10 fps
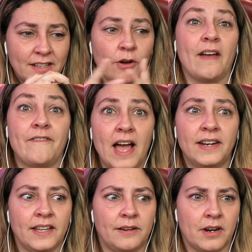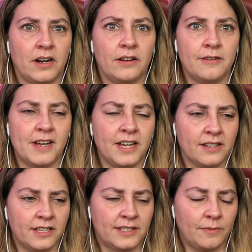Okay. Finally, we're going to learn about
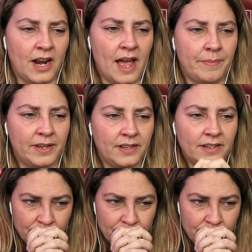Nicholas and what happened.